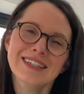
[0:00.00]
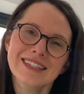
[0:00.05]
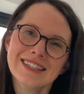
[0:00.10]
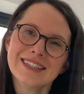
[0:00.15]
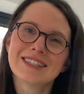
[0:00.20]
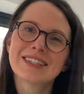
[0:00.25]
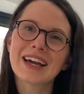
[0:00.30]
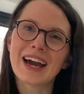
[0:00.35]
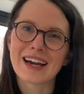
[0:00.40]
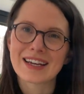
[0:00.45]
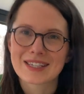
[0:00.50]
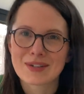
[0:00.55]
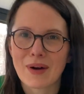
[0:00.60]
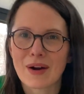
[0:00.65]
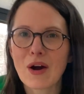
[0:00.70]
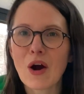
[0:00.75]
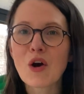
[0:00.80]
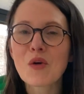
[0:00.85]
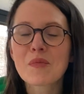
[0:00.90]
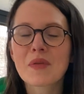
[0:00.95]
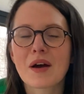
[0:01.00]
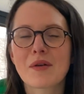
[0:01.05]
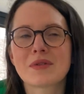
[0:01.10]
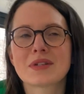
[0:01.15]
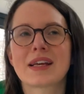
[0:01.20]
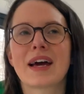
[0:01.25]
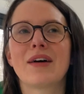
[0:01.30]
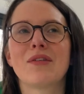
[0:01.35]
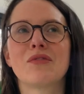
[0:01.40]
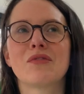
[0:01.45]
So yeah, so I hope that
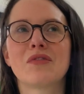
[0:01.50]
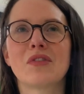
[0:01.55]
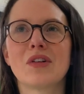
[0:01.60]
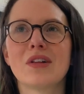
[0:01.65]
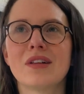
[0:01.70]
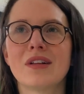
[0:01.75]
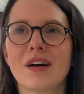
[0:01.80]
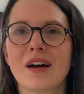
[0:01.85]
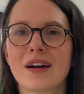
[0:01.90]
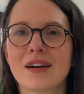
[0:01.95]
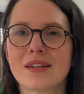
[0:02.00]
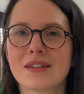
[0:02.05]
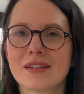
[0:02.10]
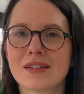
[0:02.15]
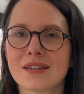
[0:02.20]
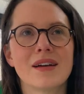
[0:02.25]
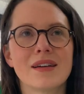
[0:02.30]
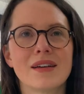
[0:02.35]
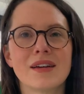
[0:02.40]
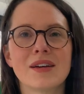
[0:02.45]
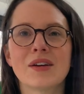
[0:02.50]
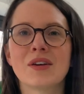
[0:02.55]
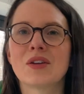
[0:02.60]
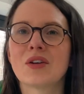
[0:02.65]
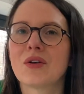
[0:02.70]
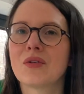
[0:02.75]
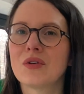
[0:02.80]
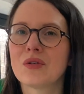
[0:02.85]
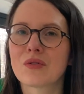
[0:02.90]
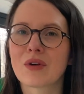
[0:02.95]
was helpful, and you
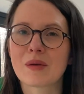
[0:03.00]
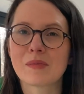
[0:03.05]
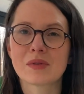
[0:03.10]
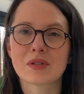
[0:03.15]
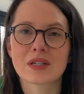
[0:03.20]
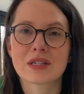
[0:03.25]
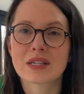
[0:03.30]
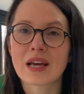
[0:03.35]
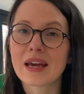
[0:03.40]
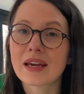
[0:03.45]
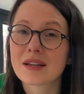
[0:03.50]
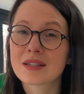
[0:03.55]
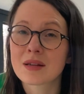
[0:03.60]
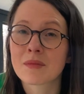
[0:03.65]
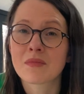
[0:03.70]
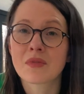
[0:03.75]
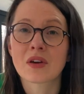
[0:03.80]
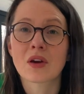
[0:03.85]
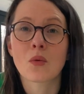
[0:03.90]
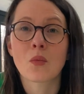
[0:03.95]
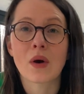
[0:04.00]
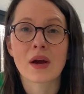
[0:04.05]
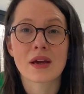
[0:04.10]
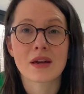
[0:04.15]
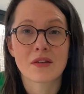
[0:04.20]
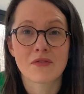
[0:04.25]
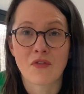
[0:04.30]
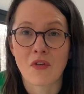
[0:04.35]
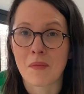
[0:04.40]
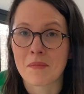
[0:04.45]
know, you're able to take something
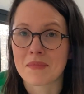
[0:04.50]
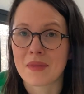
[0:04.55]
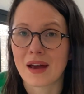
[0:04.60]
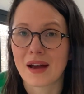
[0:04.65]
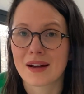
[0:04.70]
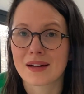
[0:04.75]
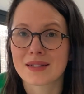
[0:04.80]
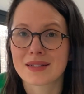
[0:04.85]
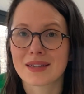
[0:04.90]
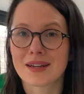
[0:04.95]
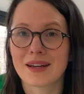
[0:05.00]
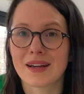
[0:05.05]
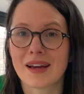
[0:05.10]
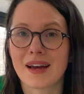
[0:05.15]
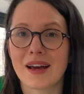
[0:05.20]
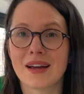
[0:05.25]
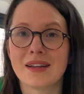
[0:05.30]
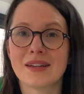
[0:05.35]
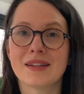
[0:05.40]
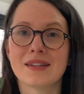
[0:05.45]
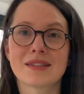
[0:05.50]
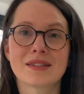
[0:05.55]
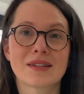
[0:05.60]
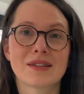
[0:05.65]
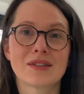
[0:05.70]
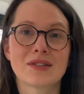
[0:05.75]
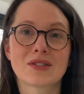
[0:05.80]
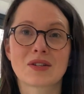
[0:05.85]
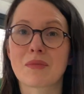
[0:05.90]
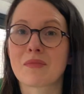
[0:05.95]
away from that, and
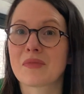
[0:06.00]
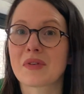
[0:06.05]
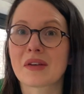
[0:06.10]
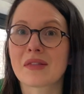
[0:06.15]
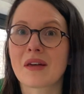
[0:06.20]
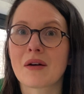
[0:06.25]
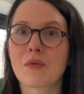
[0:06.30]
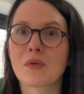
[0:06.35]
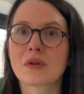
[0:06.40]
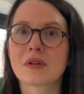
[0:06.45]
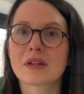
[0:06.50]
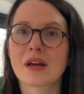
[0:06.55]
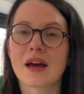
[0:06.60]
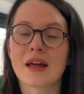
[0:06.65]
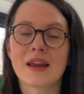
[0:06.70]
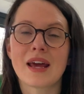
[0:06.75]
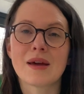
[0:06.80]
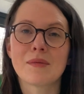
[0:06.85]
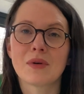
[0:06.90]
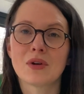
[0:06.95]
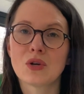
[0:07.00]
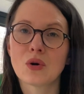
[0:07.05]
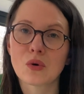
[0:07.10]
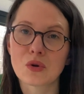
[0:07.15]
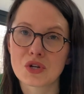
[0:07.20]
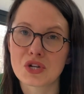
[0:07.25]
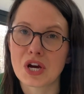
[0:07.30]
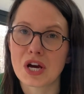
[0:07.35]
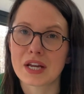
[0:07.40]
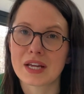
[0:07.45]
something that would enable your
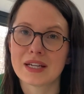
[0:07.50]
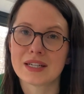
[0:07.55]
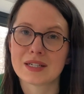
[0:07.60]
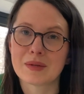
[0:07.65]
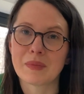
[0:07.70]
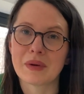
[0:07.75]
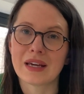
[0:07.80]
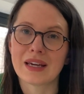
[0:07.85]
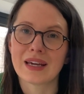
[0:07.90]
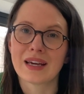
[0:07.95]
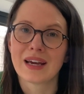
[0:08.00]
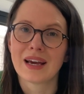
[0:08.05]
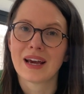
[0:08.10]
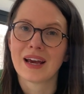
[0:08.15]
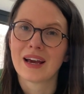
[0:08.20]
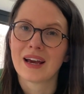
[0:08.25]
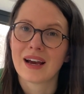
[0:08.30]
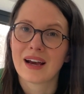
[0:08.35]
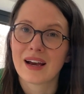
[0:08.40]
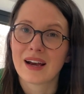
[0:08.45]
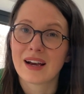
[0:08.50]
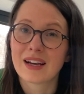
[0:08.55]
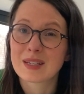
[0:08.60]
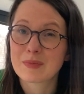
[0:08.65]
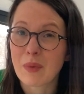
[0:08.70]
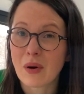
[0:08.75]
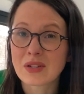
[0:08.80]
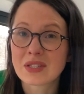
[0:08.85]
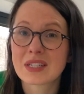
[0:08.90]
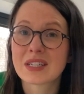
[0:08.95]
journey to be as
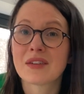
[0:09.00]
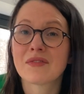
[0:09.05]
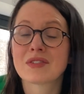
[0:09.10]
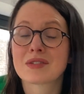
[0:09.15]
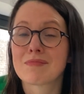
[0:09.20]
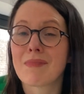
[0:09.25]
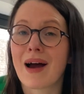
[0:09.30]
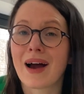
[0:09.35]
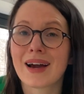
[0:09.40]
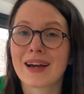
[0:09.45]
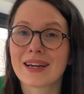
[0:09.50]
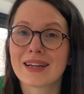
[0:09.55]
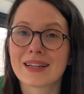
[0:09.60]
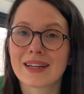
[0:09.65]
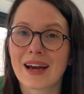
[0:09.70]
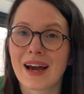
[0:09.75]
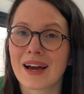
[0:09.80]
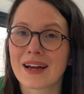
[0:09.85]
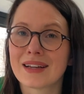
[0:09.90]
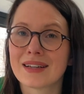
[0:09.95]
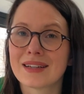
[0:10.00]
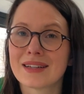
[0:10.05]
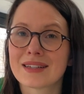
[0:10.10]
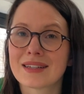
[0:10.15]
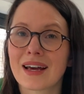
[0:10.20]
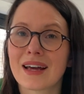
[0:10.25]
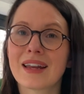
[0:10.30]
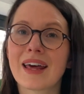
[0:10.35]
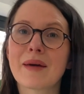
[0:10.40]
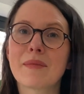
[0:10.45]
positive as mine and
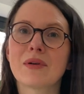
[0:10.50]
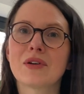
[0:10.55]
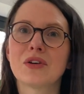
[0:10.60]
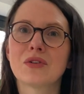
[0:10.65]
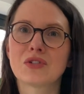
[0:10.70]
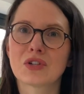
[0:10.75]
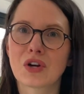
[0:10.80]
enable you to